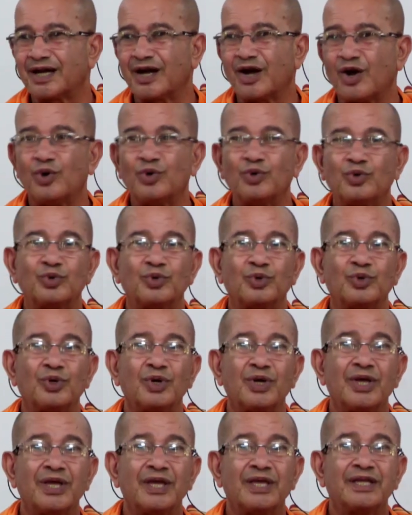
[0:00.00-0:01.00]
how to
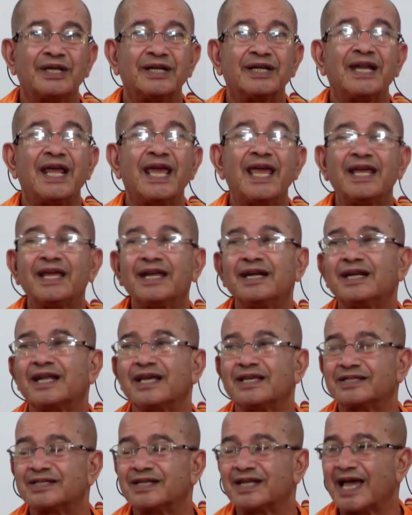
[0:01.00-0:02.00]
take it
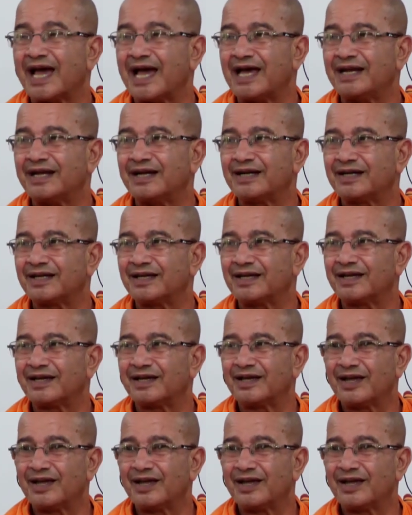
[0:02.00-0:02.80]
as reality,